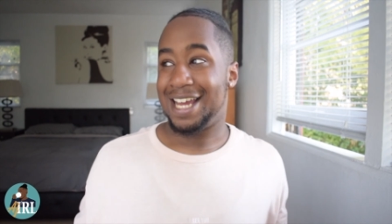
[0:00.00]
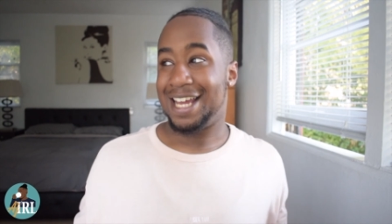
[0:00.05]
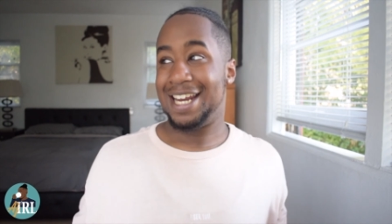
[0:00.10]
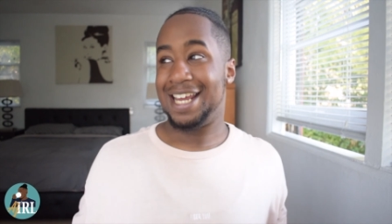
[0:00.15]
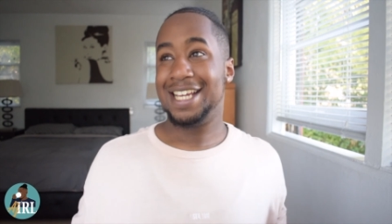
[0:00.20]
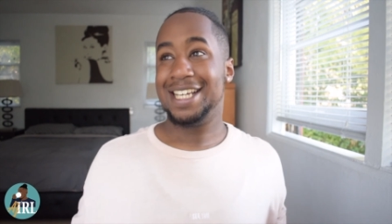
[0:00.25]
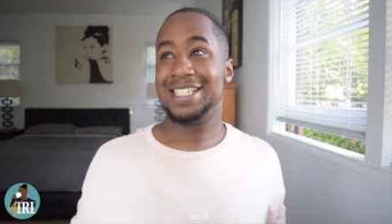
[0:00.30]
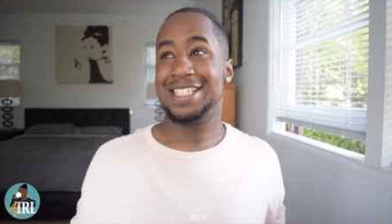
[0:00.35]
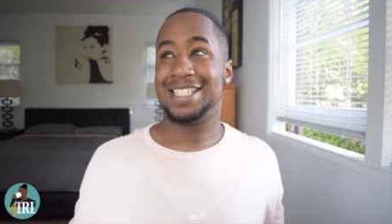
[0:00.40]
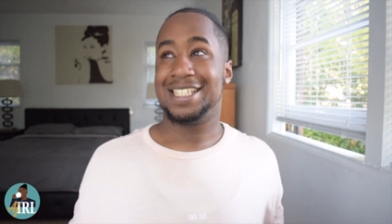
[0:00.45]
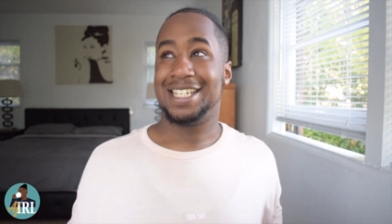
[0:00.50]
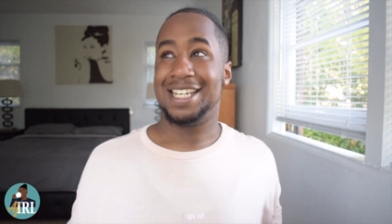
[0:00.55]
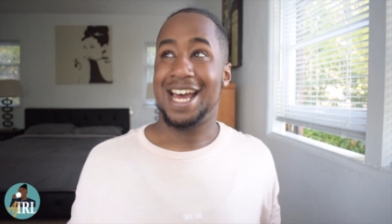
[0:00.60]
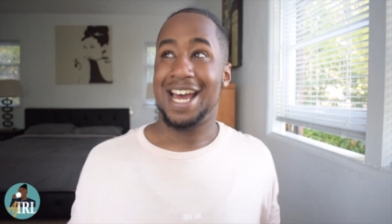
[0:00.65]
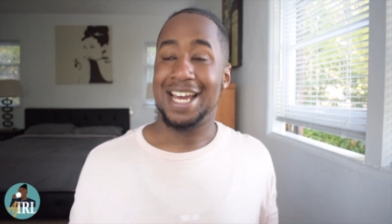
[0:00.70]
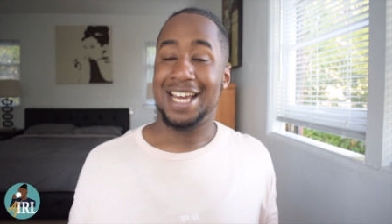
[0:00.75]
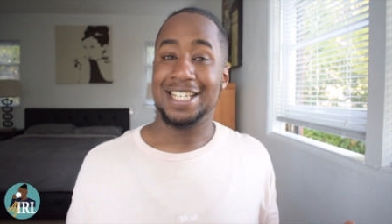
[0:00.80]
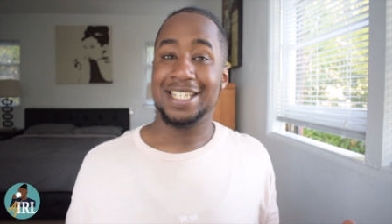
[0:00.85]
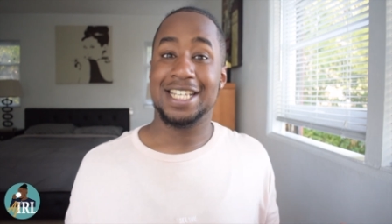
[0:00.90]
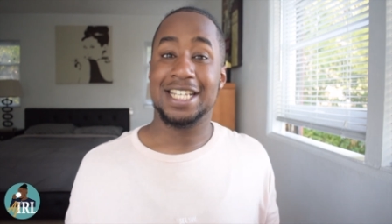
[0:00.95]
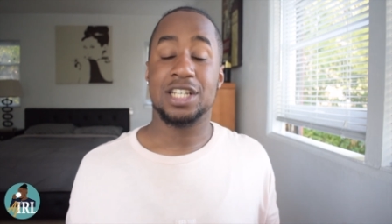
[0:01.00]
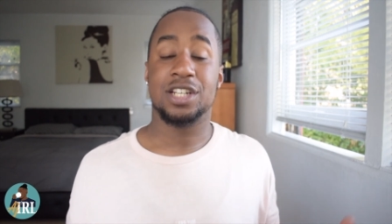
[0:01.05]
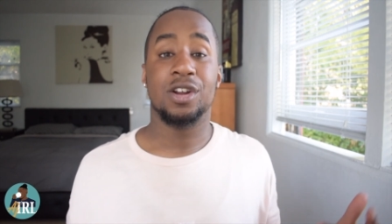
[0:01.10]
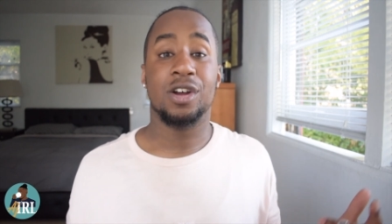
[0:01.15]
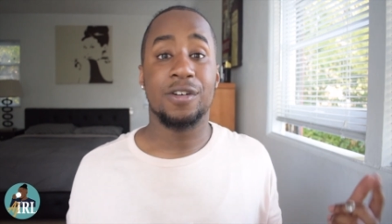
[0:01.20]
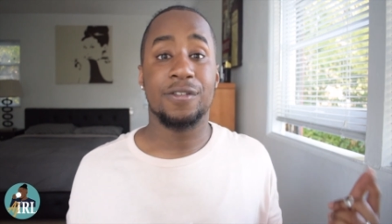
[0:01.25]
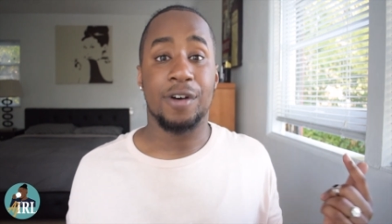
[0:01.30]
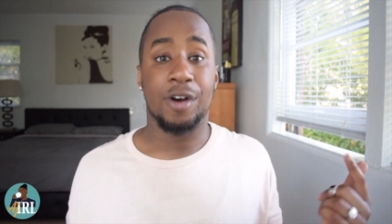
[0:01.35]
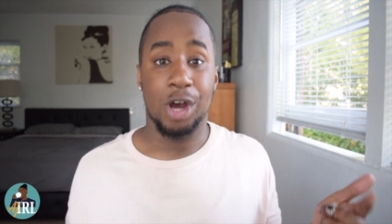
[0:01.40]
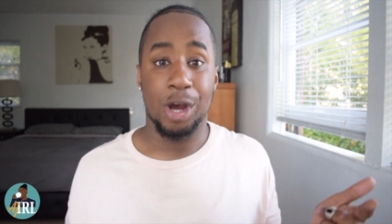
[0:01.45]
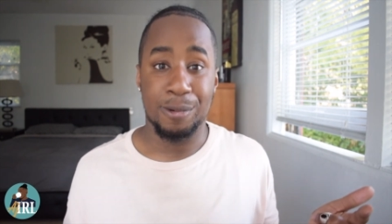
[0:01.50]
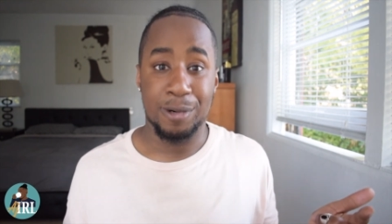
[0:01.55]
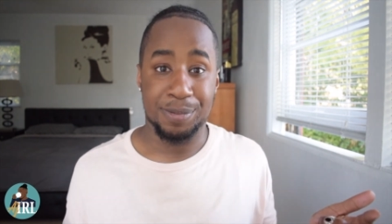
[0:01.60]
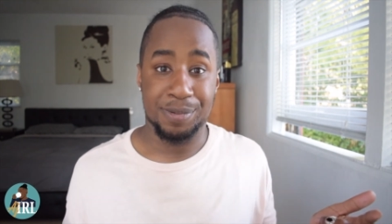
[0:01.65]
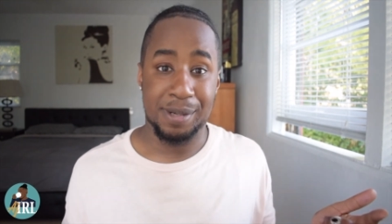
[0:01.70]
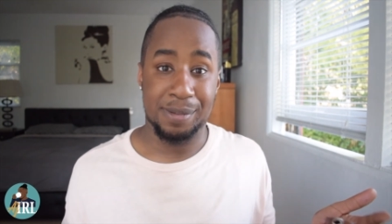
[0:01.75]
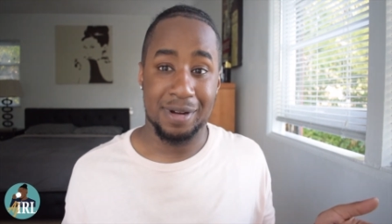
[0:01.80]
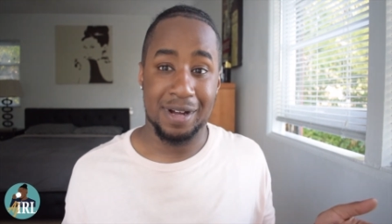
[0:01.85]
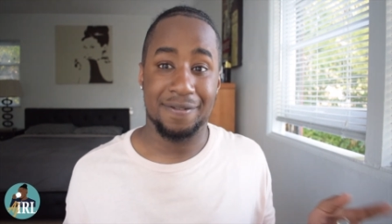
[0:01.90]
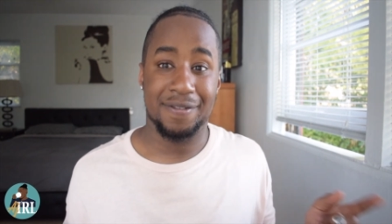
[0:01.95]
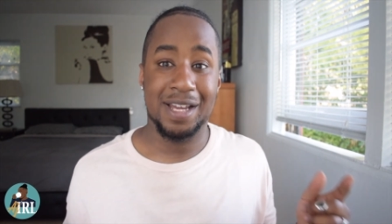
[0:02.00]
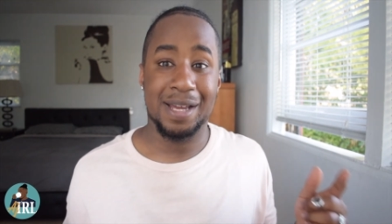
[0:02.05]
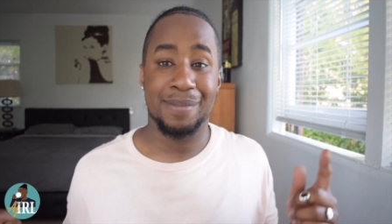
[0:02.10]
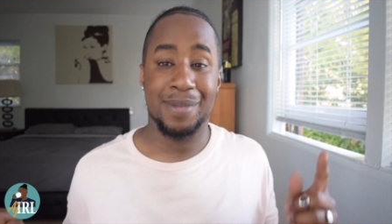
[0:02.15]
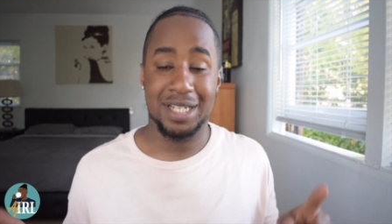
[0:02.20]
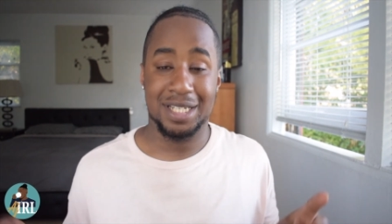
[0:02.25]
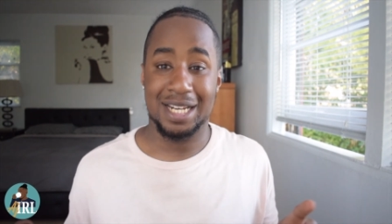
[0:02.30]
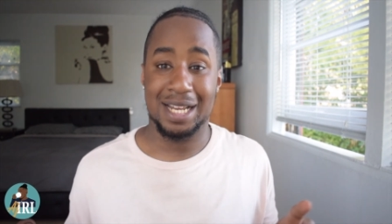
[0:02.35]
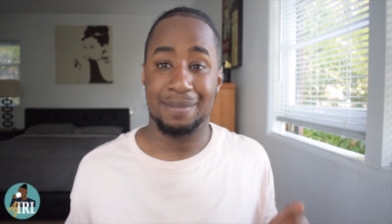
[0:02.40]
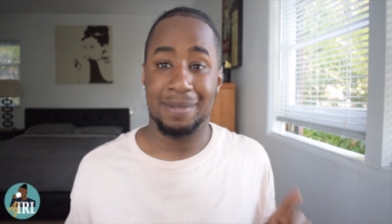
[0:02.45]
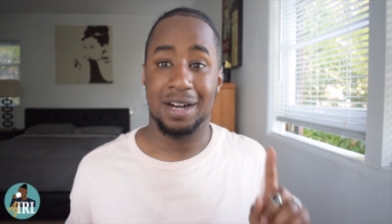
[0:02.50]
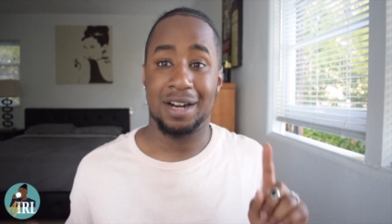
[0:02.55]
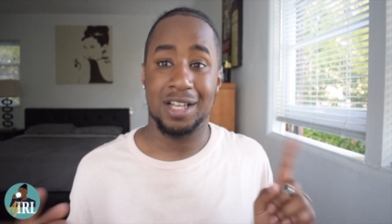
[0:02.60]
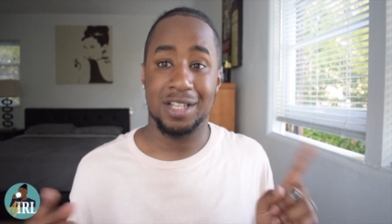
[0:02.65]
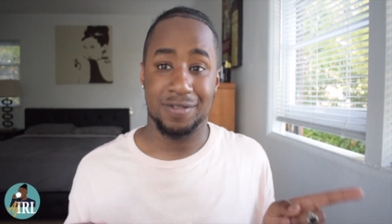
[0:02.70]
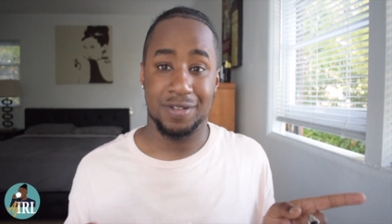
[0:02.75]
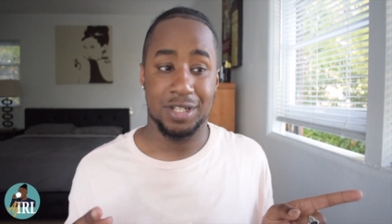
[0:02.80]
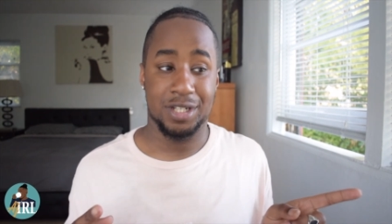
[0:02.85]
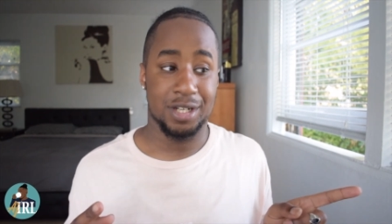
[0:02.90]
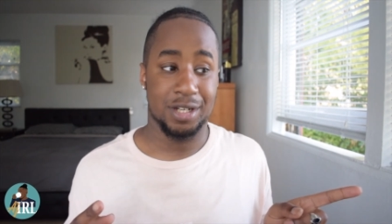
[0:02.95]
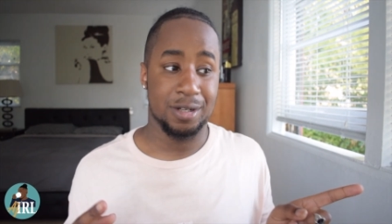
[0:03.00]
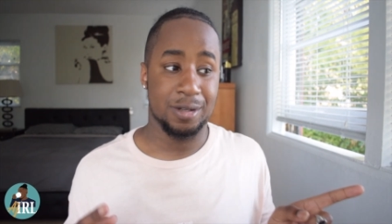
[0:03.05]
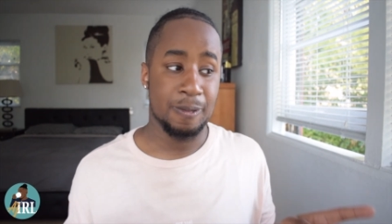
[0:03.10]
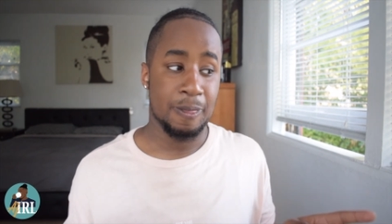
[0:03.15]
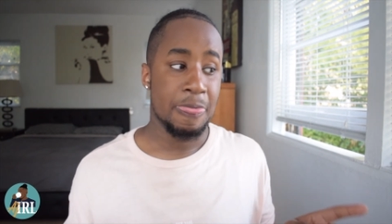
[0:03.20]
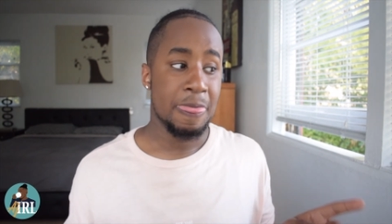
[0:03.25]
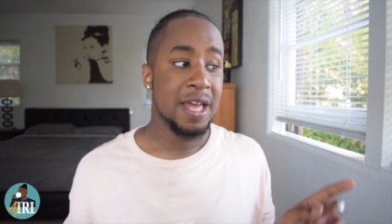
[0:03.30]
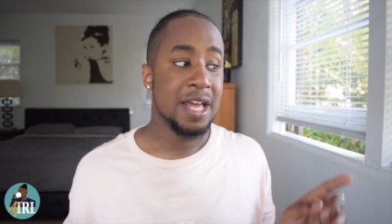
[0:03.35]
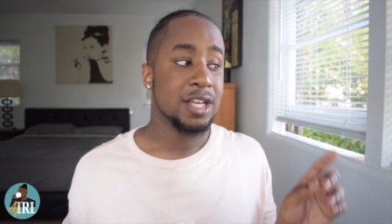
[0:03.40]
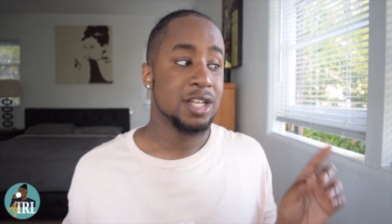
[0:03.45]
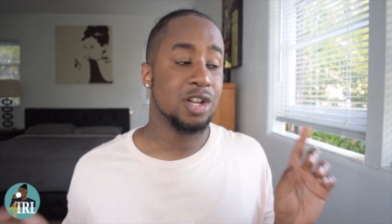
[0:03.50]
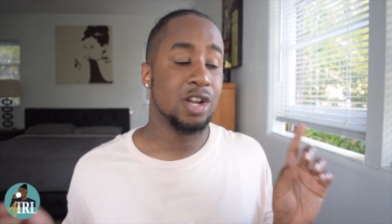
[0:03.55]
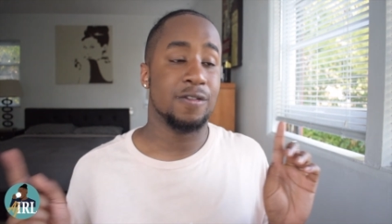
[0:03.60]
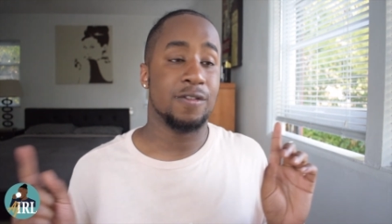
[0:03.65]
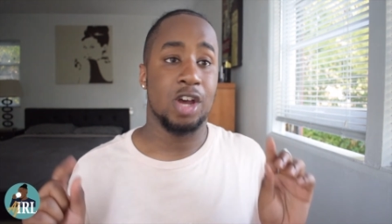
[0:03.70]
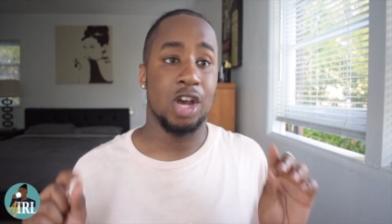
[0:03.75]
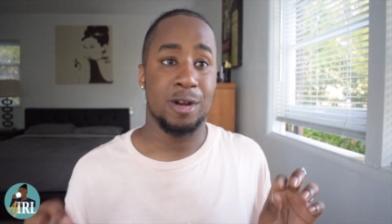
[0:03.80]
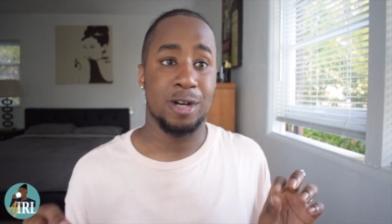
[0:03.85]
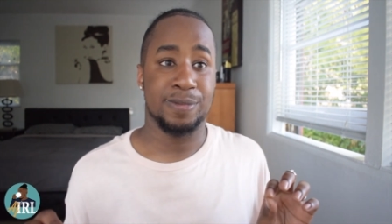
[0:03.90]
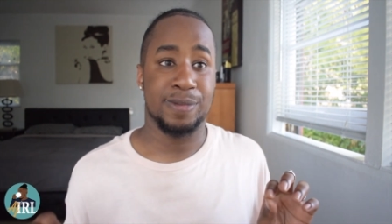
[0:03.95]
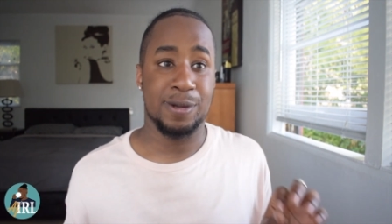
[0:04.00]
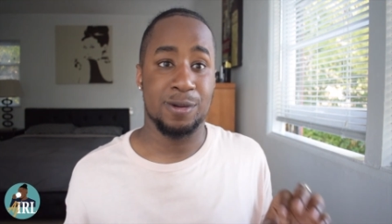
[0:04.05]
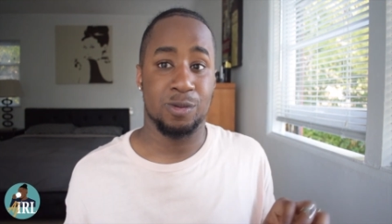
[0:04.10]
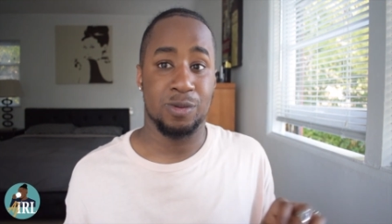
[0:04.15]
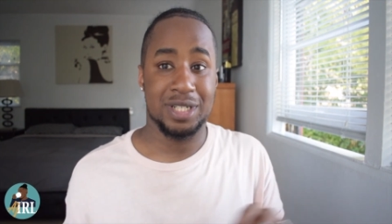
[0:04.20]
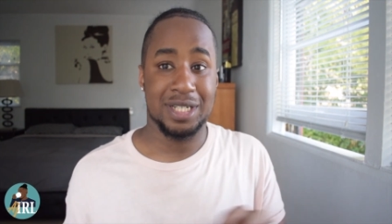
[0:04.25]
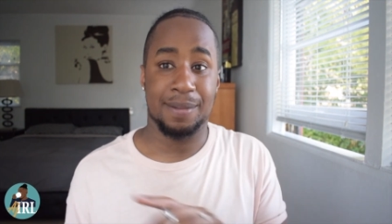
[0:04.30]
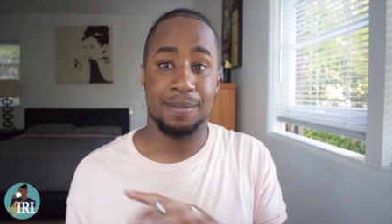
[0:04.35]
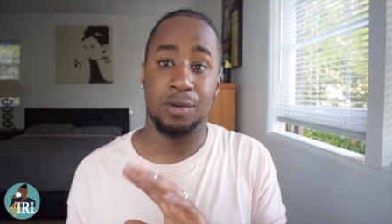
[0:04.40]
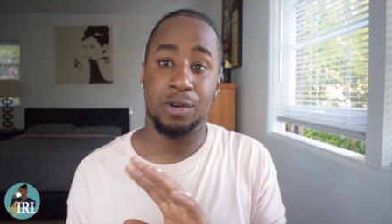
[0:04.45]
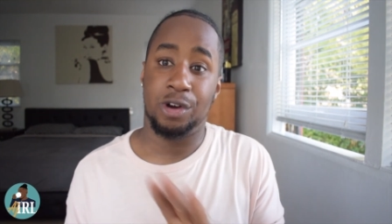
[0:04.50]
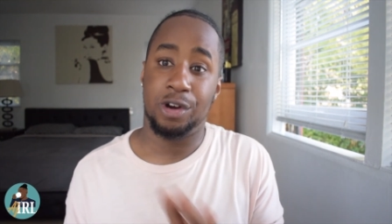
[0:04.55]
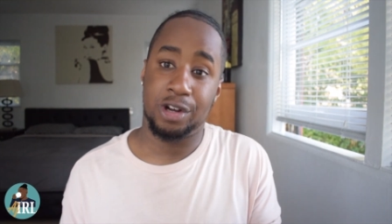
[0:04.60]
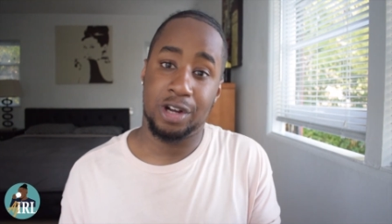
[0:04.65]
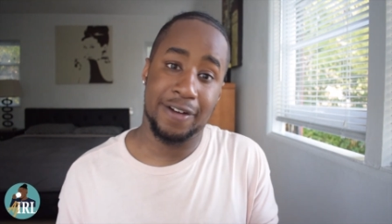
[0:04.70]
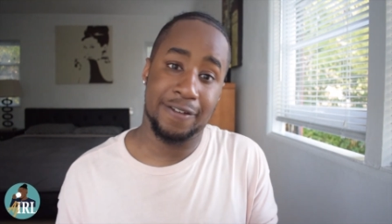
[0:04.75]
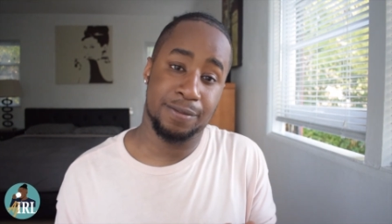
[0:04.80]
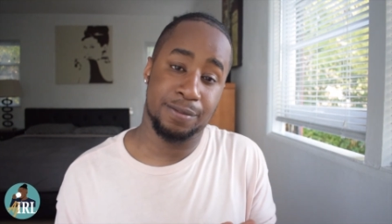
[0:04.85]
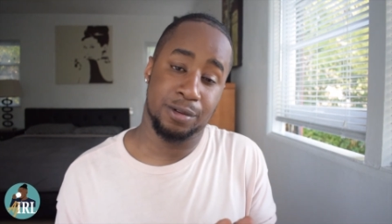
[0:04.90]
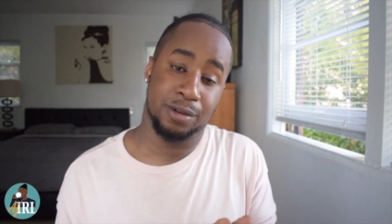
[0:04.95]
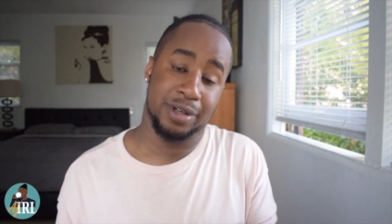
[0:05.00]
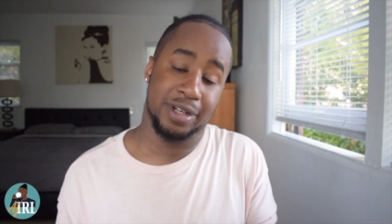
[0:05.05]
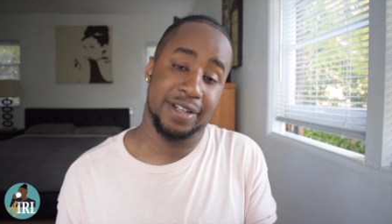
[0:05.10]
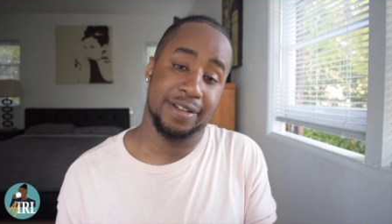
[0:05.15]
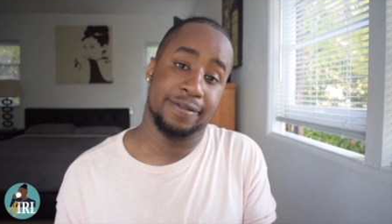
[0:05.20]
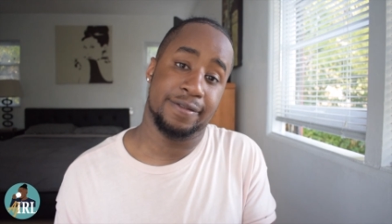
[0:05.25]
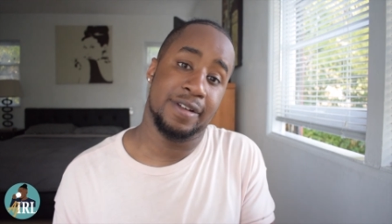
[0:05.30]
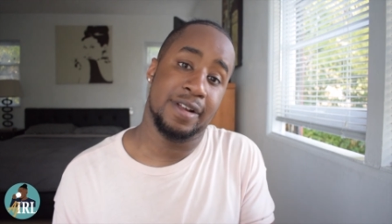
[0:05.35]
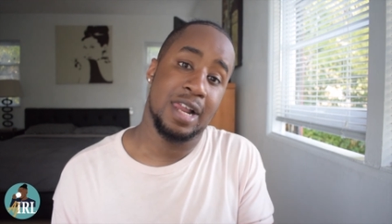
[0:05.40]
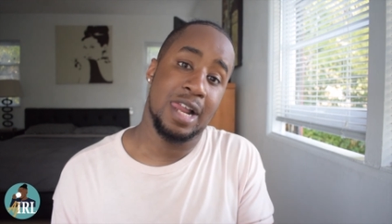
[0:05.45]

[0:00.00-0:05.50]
LA is nice. There's a lot of homeless people. I think I mentioned that in my last video. There's a lot of homeless people which I'm not comfortable with.